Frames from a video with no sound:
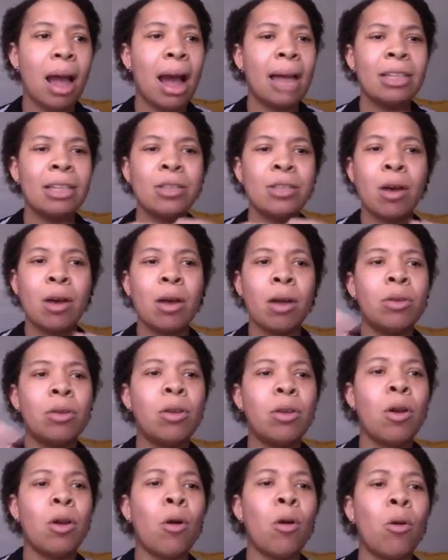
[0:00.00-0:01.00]
I saw
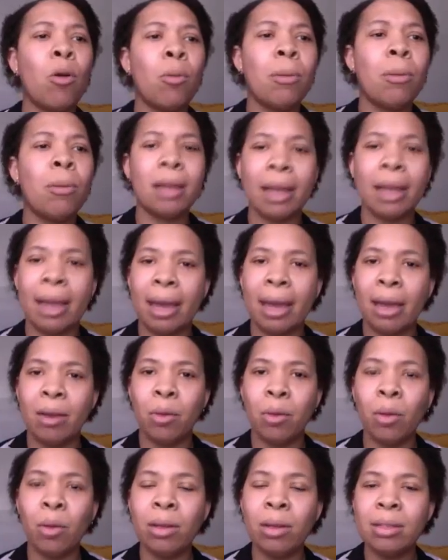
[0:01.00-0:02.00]
no plan.
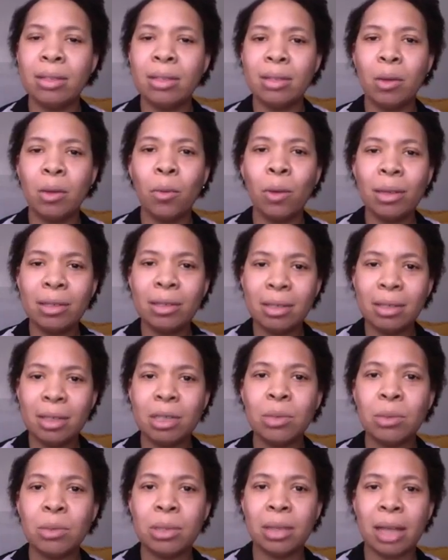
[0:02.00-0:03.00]
Once
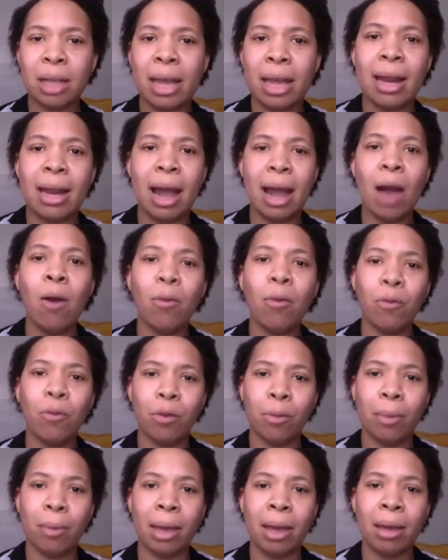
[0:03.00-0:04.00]
this was laid out
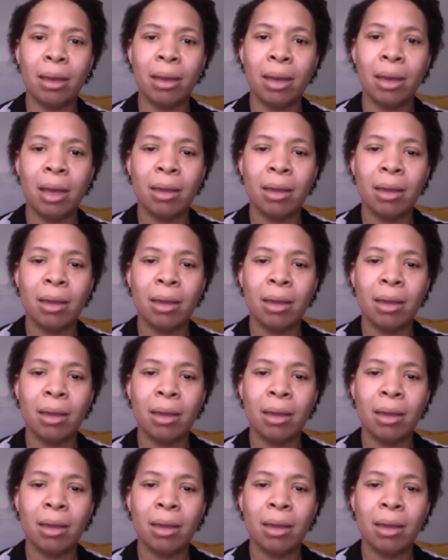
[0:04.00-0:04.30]
for me,